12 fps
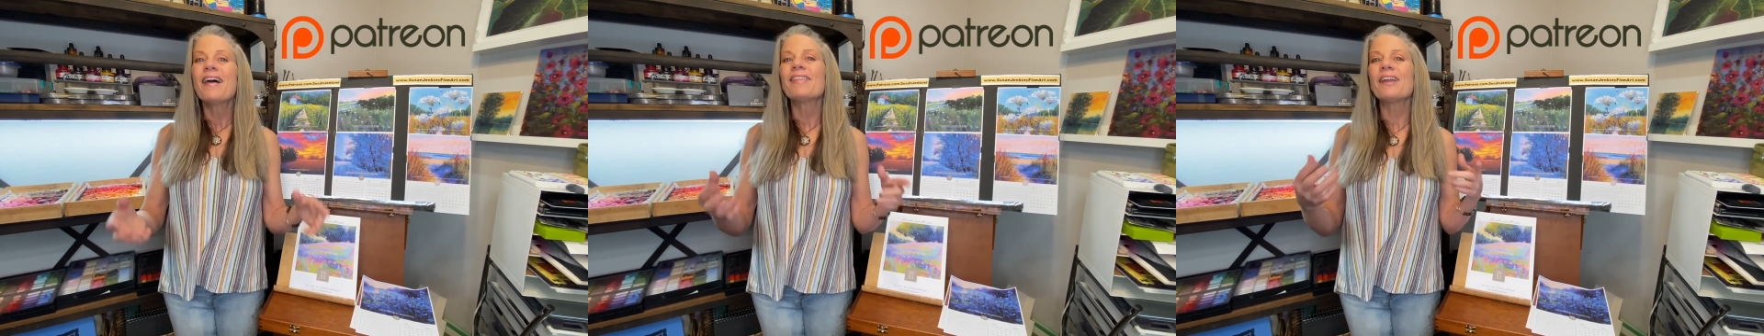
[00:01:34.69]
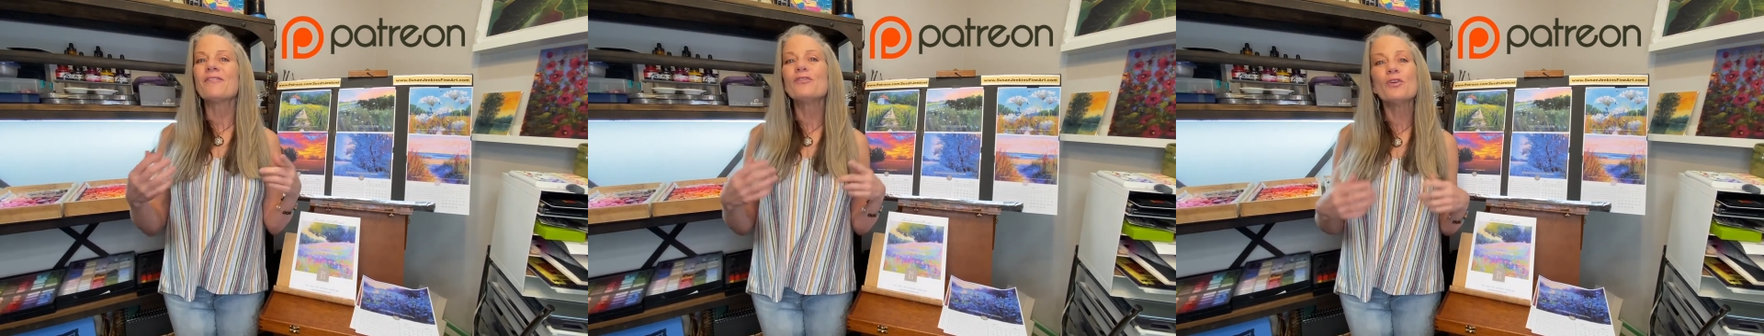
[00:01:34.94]

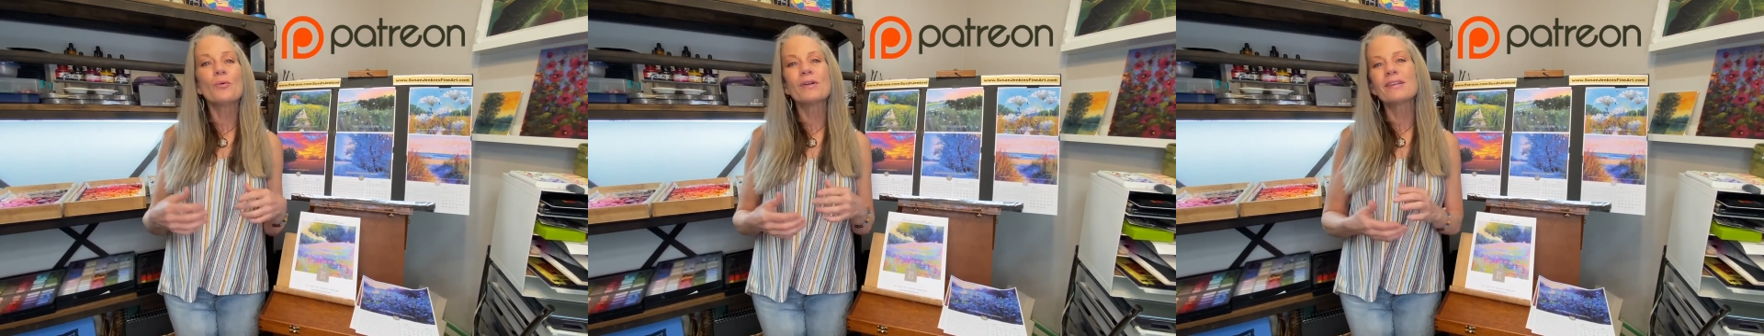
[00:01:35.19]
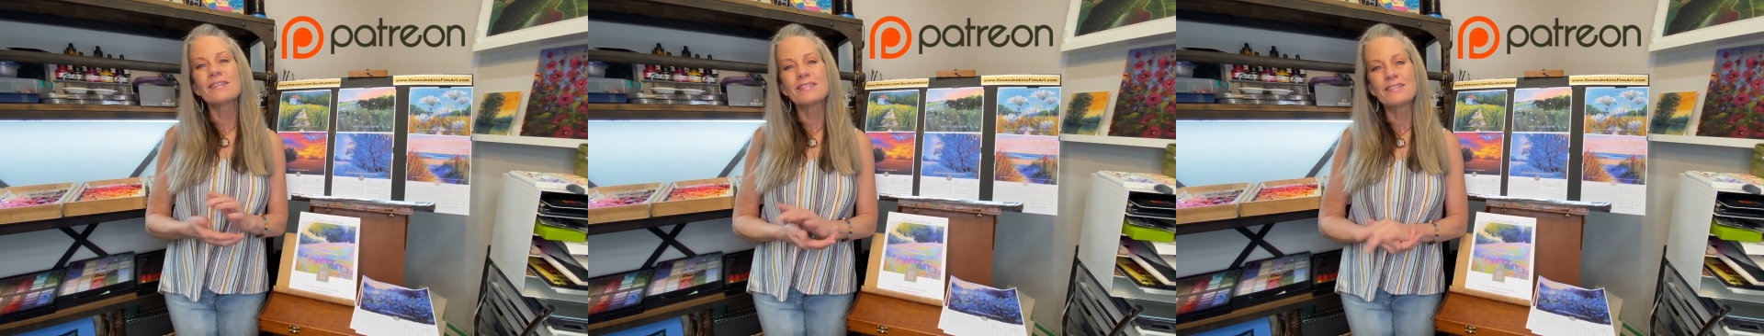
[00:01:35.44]
that if you would
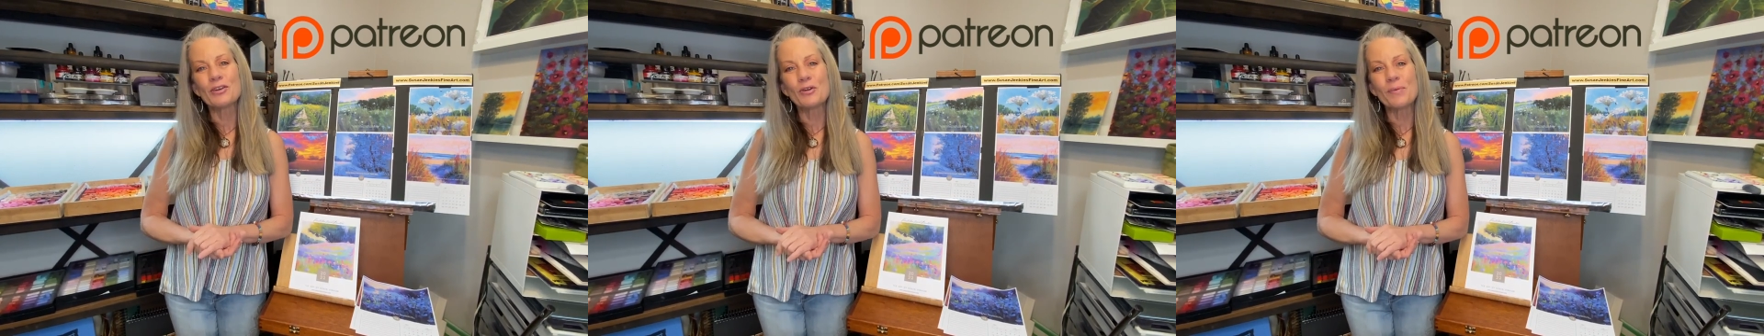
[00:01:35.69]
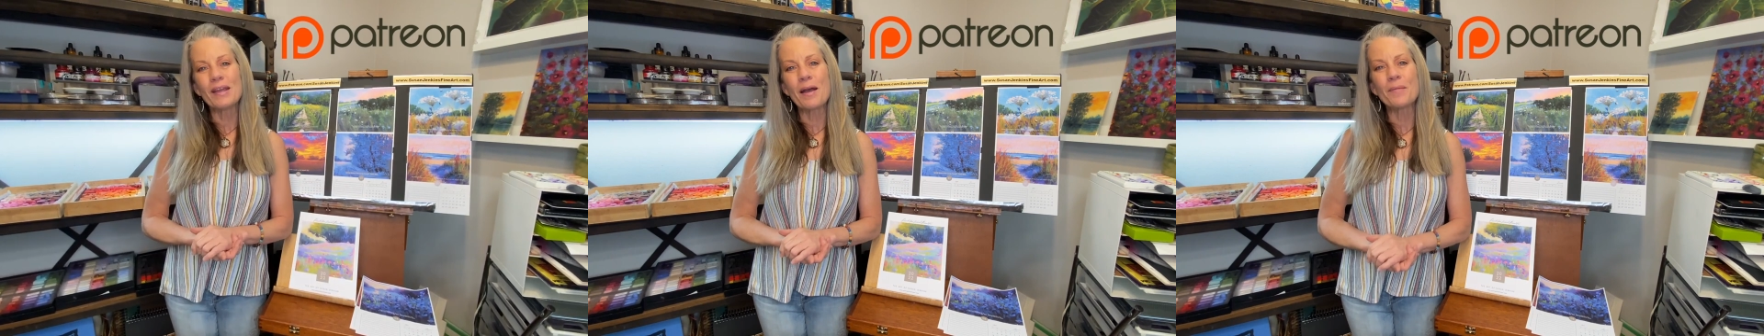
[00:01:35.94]
consider
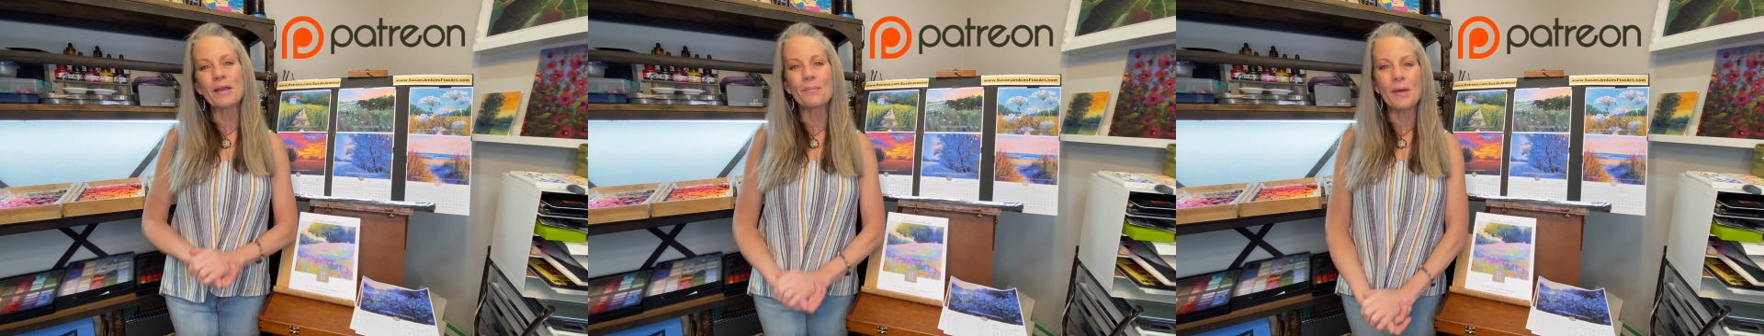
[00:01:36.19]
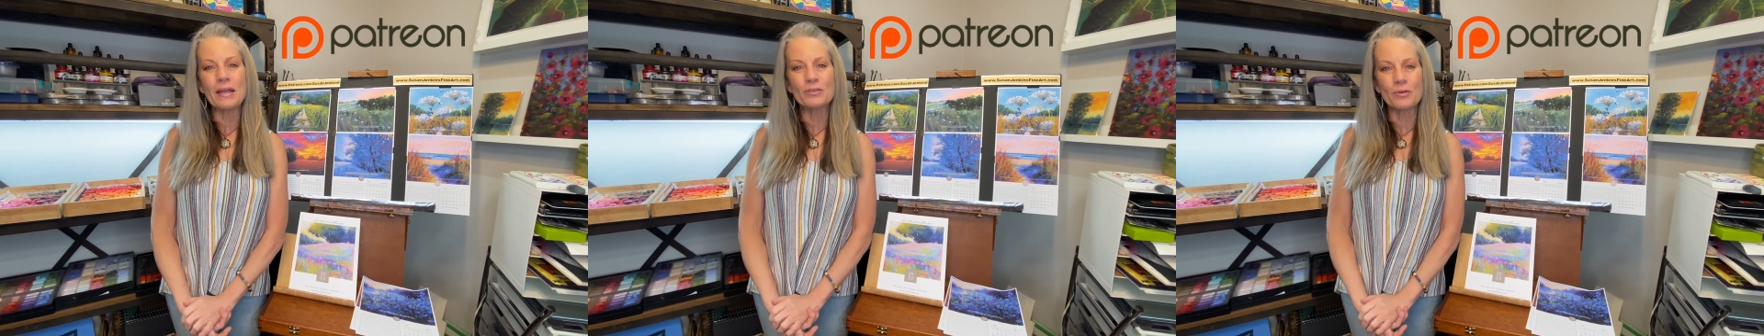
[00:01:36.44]
becoming a
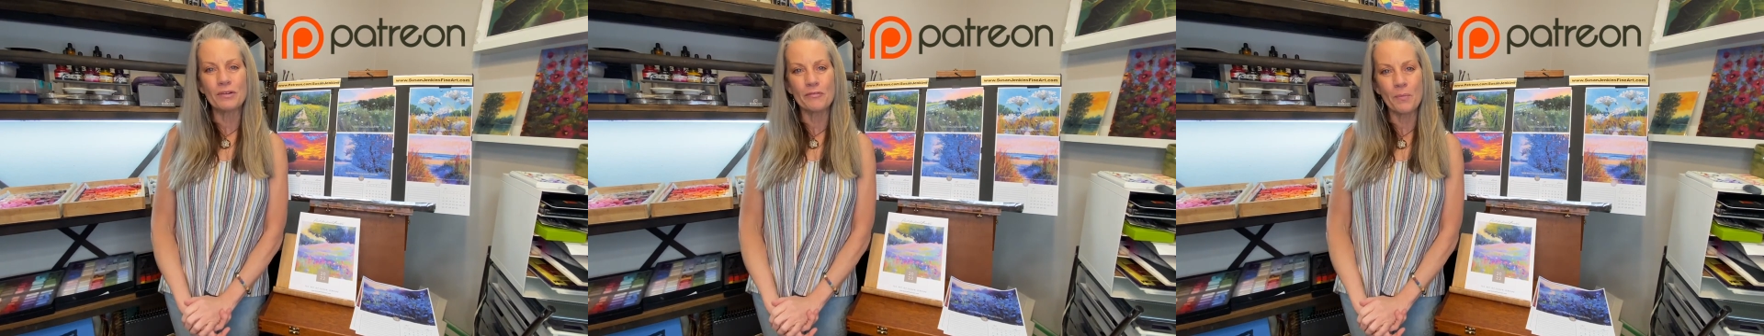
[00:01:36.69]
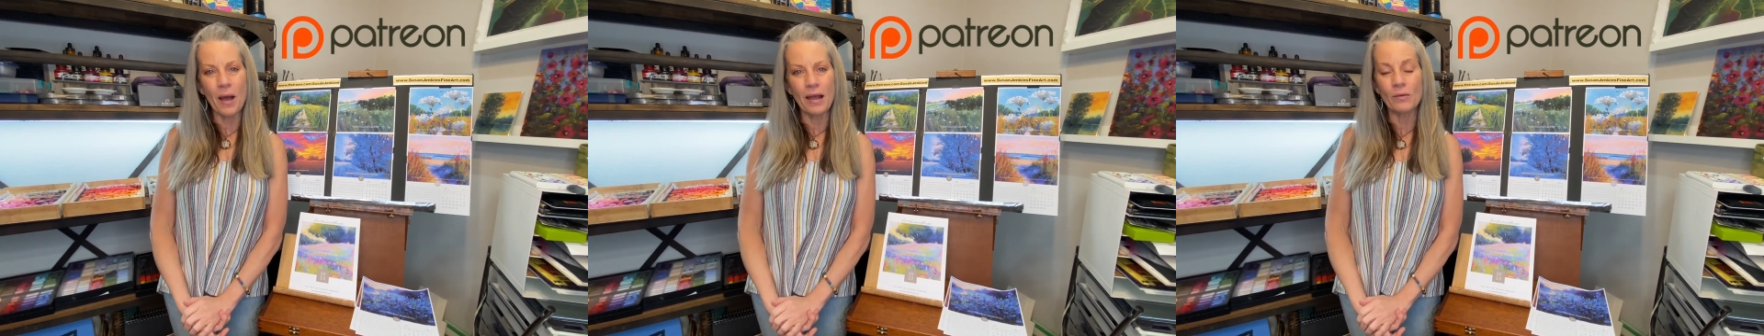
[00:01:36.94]
patron of
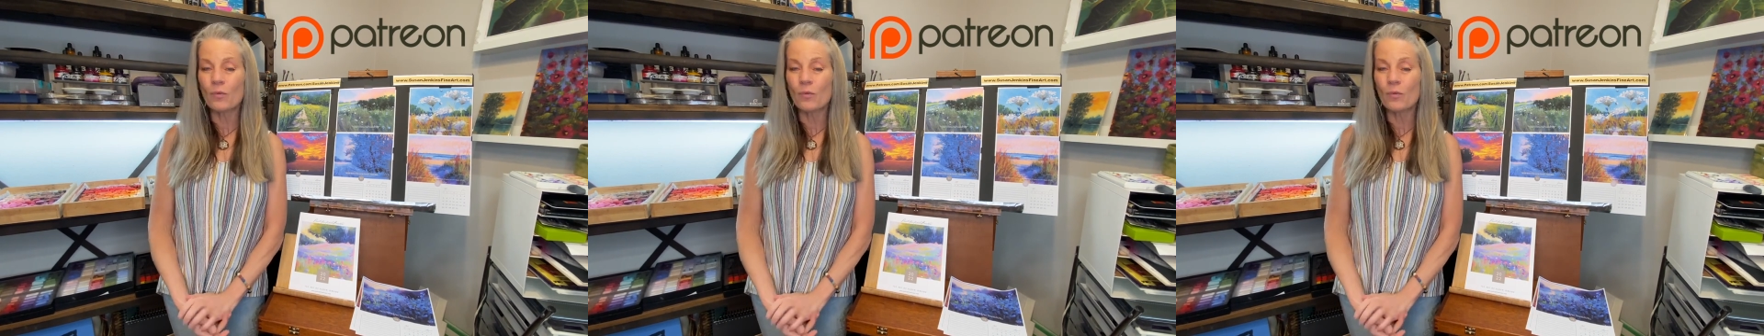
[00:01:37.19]
mine,